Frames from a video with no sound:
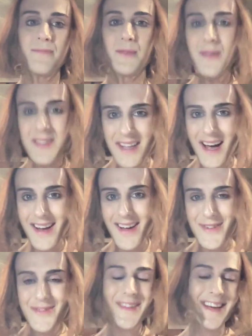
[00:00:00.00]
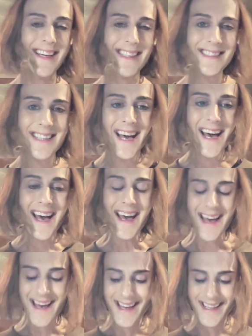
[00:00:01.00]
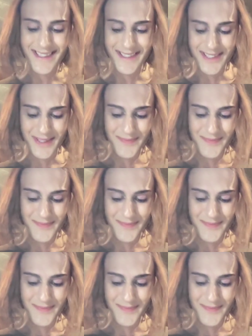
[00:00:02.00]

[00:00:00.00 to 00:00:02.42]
doing a lot of other things and